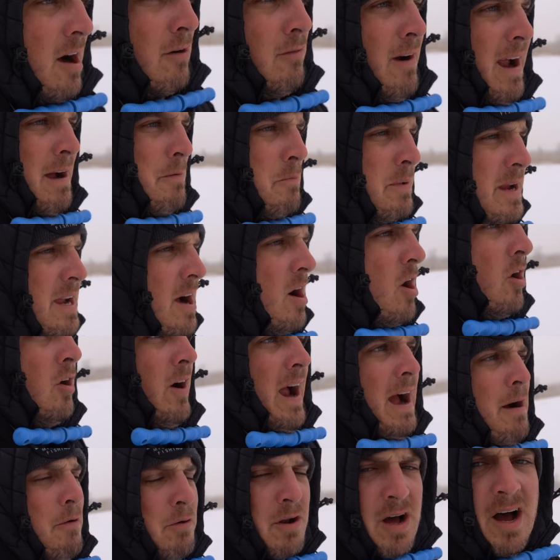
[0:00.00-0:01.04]
All right, we are
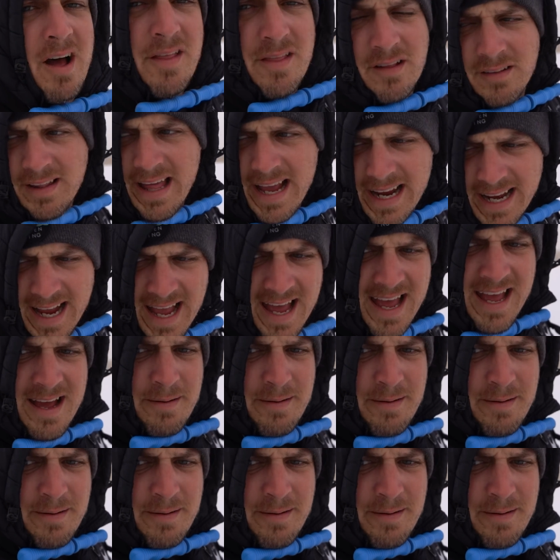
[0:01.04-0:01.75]
out on the lake.